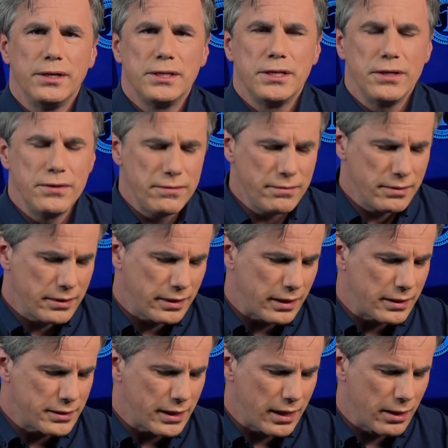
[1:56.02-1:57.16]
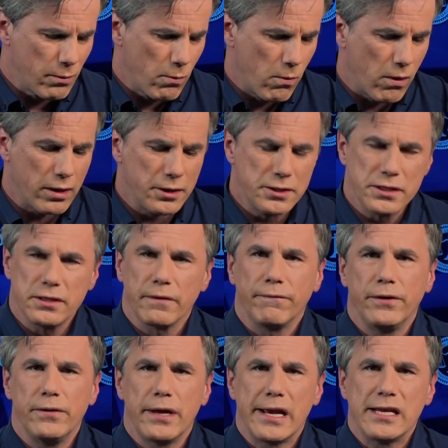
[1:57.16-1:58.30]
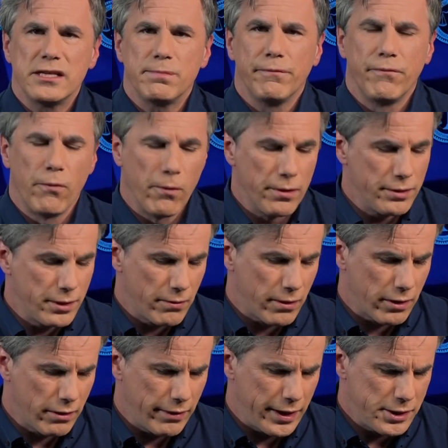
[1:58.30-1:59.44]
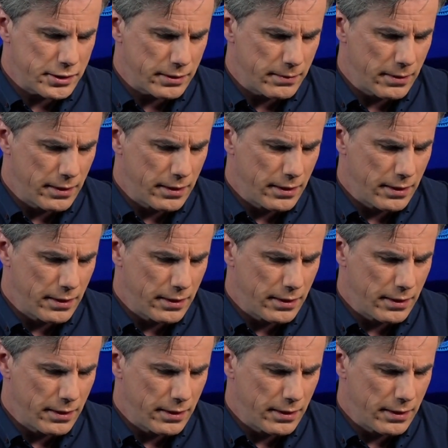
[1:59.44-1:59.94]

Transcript: to uh, Senator Warner just a few days before the inauguration.